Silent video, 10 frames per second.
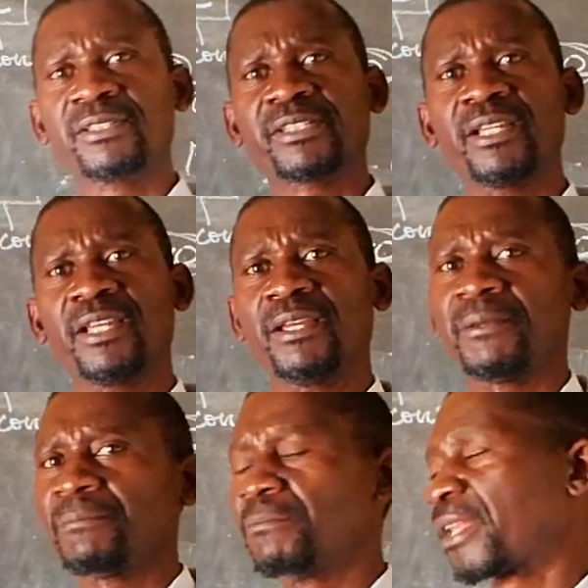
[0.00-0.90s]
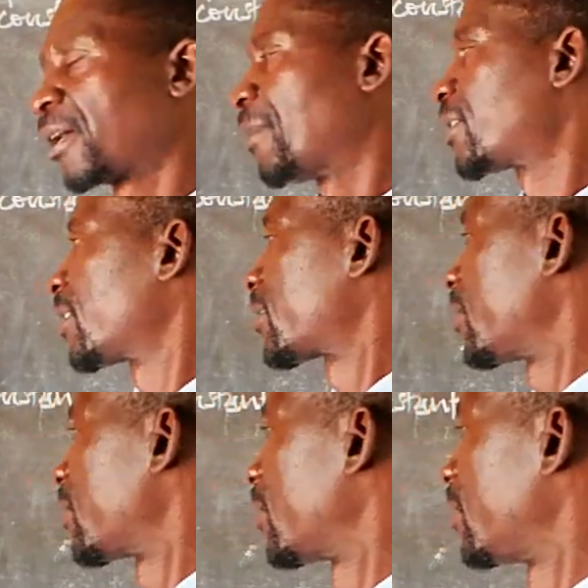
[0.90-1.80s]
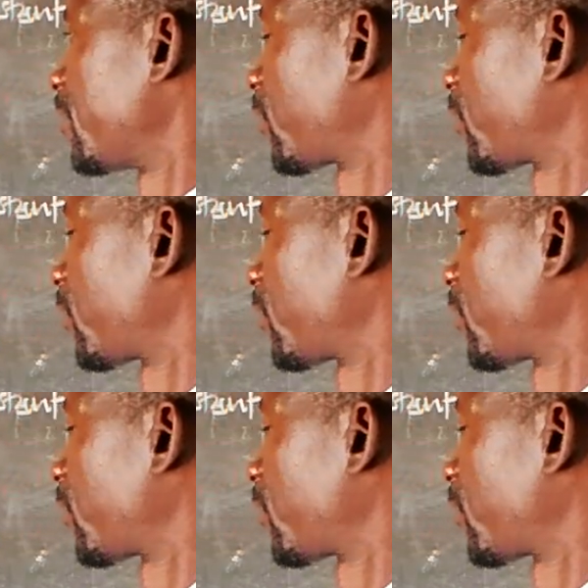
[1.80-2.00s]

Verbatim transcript: say mathematics is a uh,